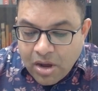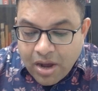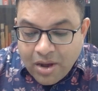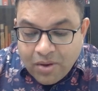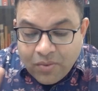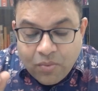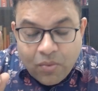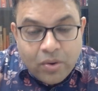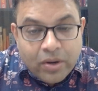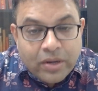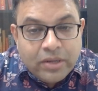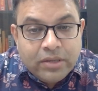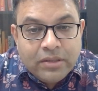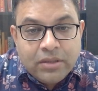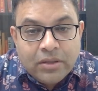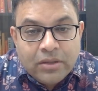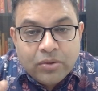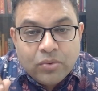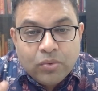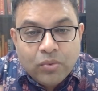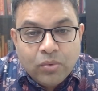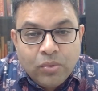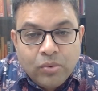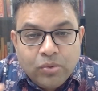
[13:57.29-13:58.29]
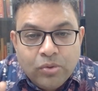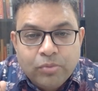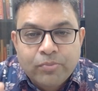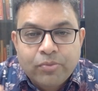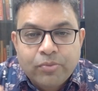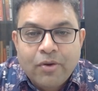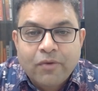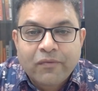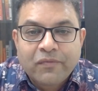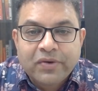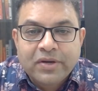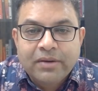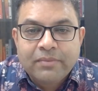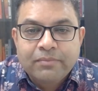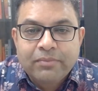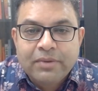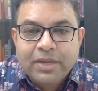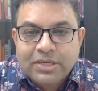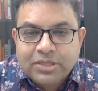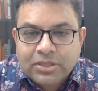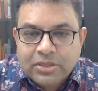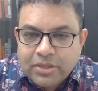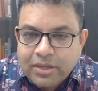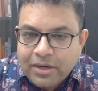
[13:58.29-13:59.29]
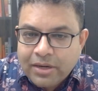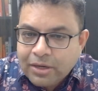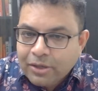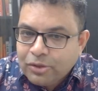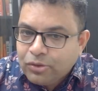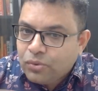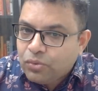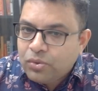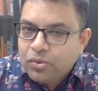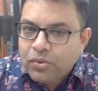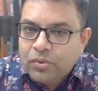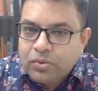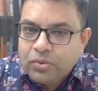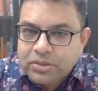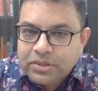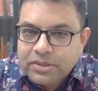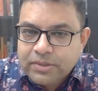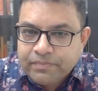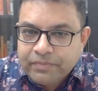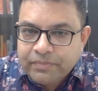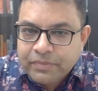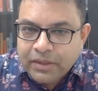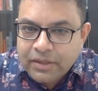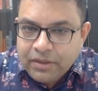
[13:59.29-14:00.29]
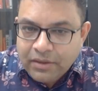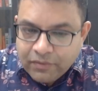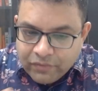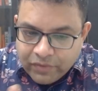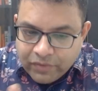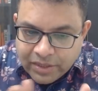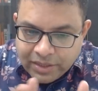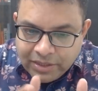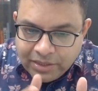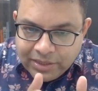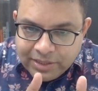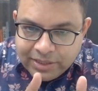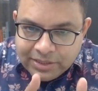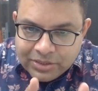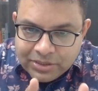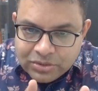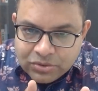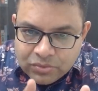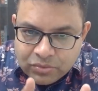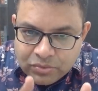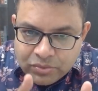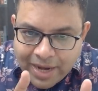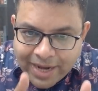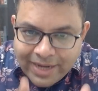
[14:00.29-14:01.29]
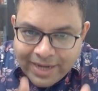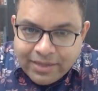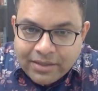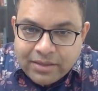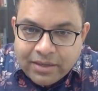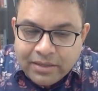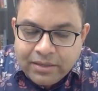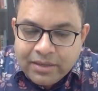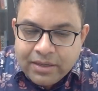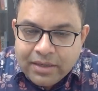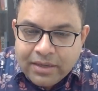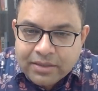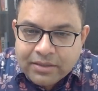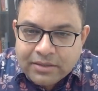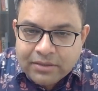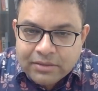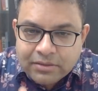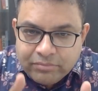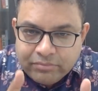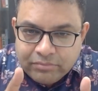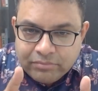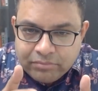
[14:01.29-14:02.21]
Avoid the road to profit and pleasure. There are two roads. One leads to right conduct,